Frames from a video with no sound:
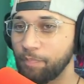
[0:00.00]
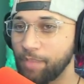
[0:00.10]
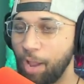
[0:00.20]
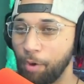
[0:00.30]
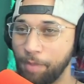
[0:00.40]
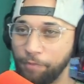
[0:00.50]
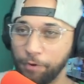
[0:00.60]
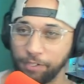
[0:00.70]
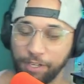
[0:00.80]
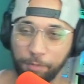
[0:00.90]
I wet my
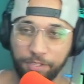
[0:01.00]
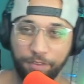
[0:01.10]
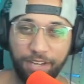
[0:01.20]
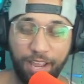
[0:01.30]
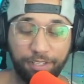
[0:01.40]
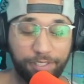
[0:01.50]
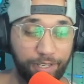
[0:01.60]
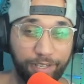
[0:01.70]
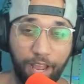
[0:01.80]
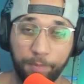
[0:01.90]
phone clean almost every day.
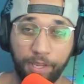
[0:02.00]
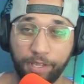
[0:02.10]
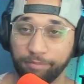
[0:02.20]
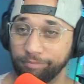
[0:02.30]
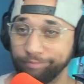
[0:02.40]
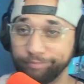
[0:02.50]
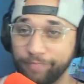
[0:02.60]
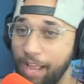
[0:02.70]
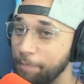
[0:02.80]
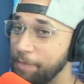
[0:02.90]
Shit, not me.
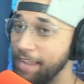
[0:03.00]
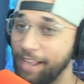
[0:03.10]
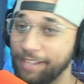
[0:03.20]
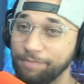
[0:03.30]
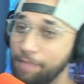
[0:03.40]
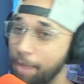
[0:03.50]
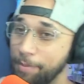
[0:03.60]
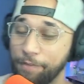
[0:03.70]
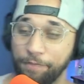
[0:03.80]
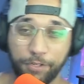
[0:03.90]
Not me. I, I'll be
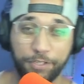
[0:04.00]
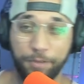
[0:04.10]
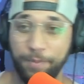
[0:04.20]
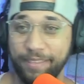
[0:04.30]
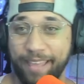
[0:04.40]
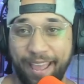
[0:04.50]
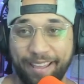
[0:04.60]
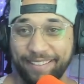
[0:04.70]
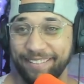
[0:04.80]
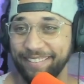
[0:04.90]
the first to admit
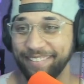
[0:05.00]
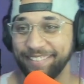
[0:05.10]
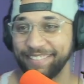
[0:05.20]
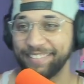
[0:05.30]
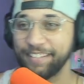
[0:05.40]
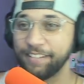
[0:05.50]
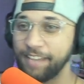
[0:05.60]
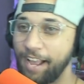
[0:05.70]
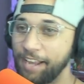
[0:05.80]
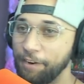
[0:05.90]
that.
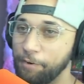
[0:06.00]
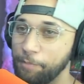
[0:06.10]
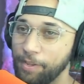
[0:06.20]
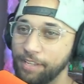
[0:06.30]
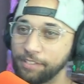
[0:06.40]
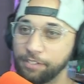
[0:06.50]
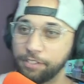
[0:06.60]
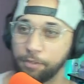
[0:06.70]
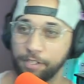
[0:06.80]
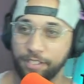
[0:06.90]
Nah, it never depends. Liz
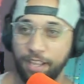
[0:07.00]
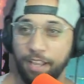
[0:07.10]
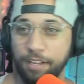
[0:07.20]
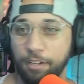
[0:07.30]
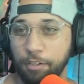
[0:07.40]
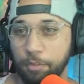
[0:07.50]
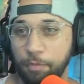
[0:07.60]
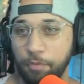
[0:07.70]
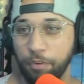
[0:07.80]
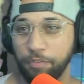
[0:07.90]
always down
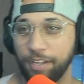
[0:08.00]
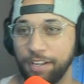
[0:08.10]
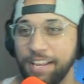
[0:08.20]
before the flood.